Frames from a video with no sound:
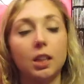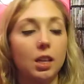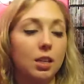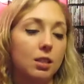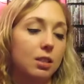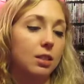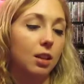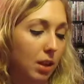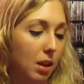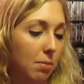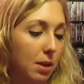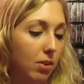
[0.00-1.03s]
It's
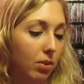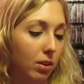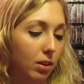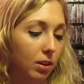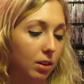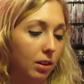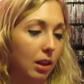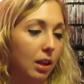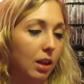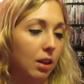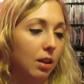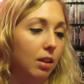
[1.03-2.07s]
about like
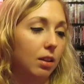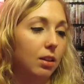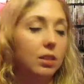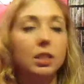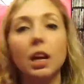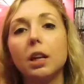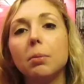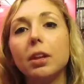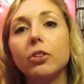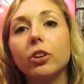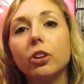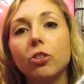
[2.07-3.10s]
a
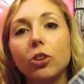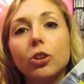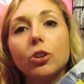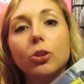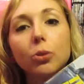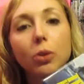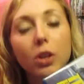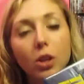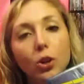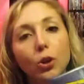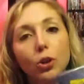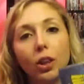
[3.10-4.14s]
documentary crew.
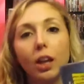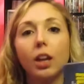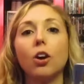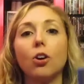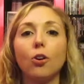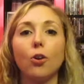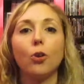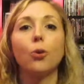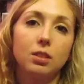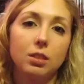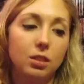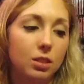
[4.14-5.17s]
They
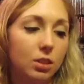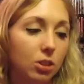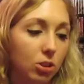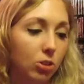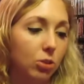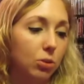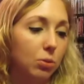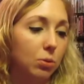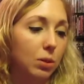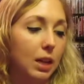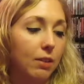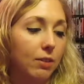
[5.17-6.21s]
go to
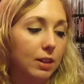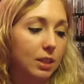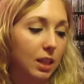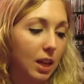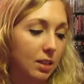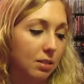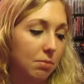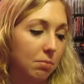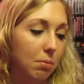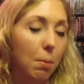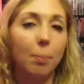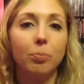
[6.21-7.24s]
investigate
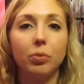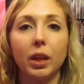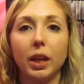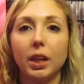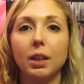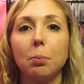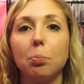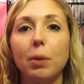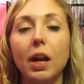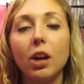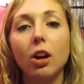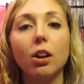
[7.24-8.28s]
some like
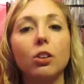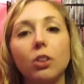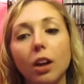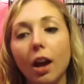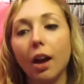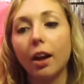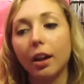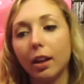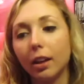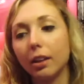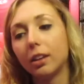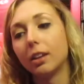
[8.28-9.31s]
bear hunter
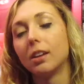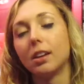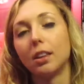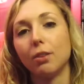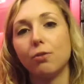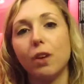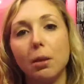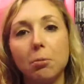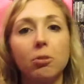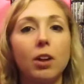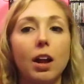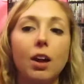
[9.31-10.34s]
guy, and they follow
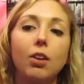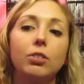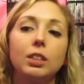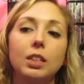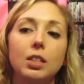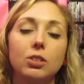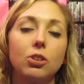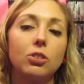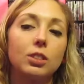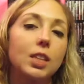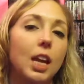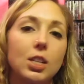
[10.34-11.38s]
him around, and he's all
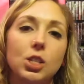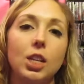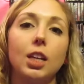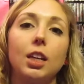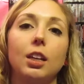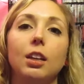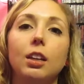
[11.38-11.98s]
sketchy,